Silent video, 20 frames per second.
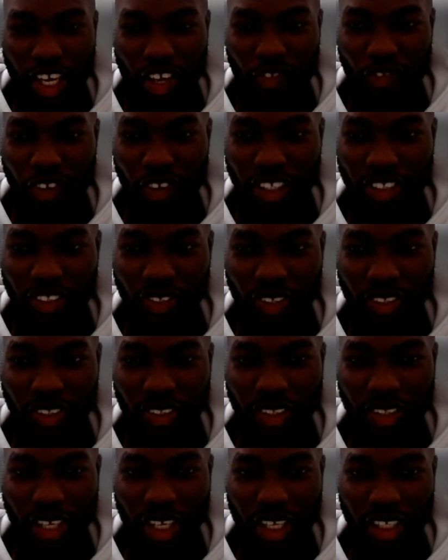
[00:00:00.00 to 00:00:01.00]
effect
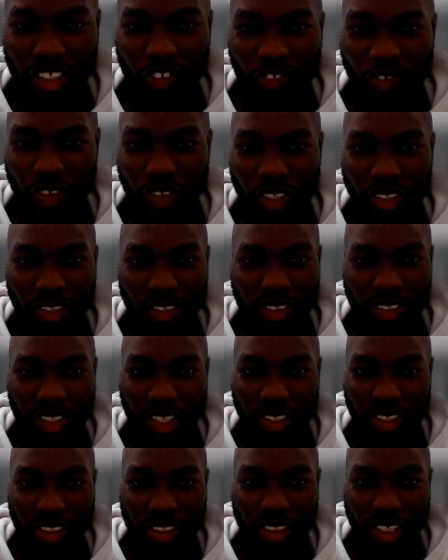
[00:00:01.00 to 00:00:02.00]
on different
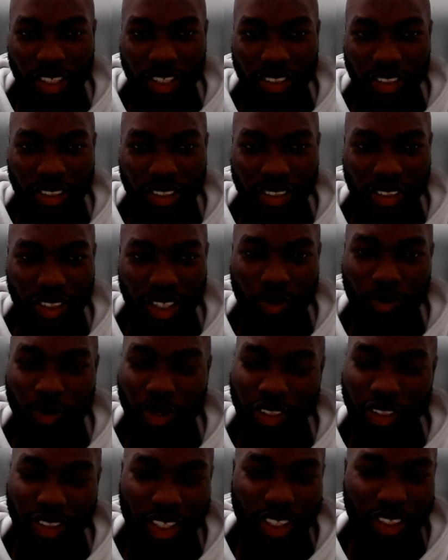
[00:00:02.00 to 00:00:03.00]
data sets,
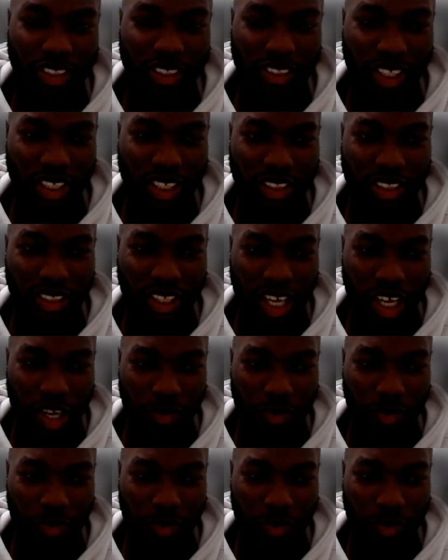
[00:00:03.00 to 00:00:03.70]
image data sets.